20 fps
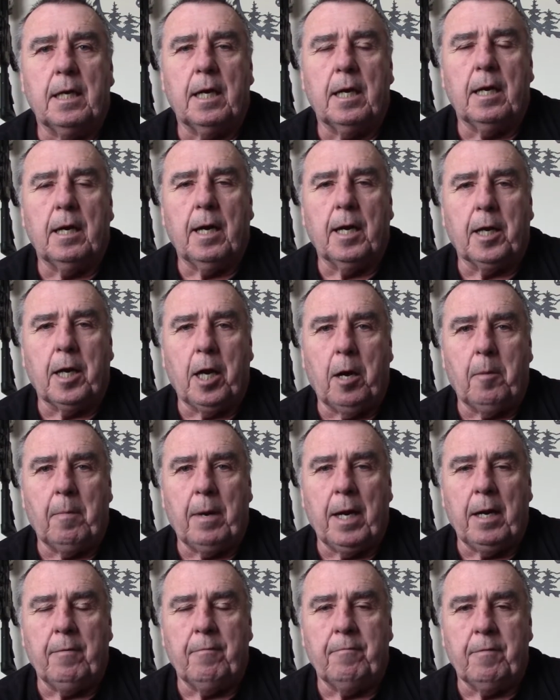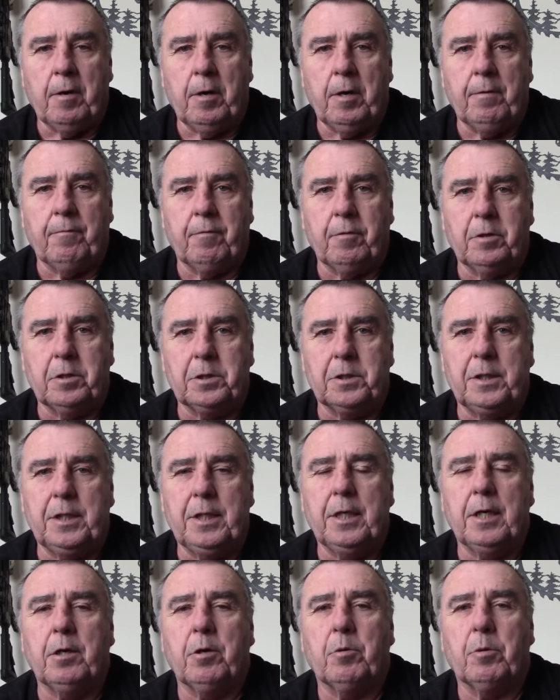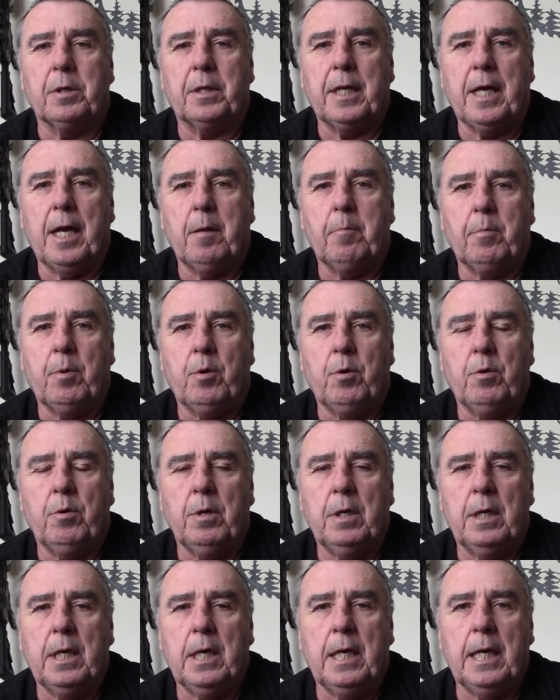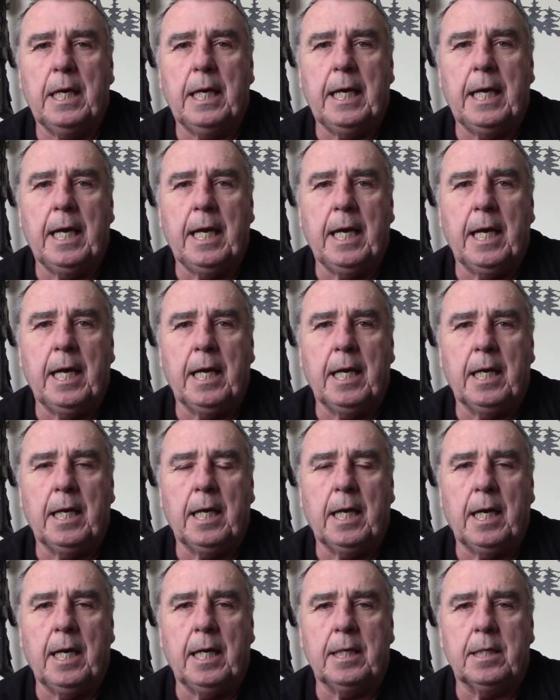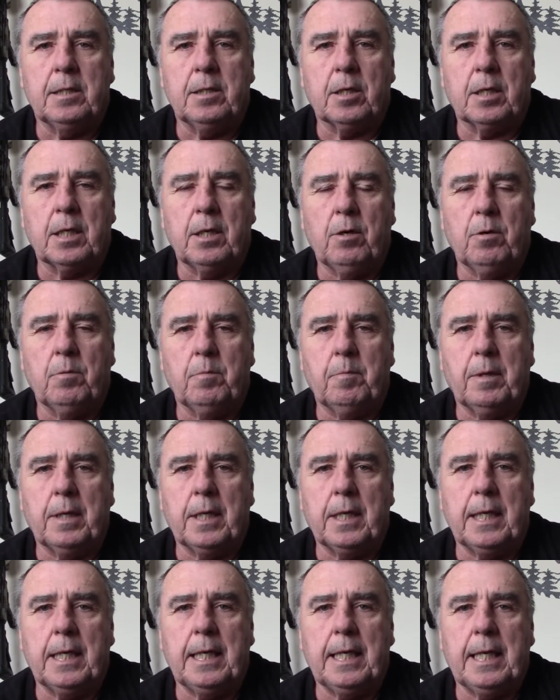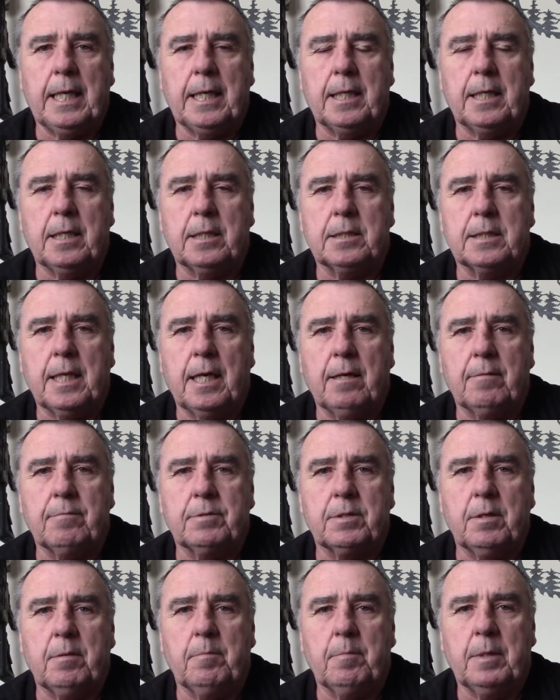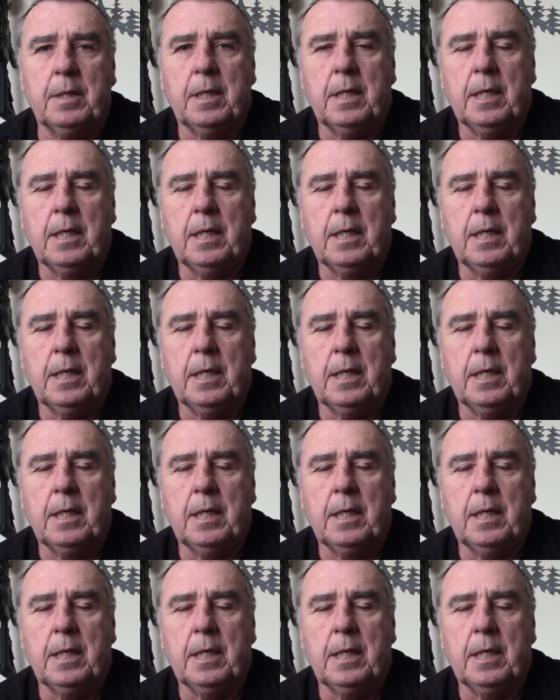I got my very first deer with that bow, and I took it out, but it does have some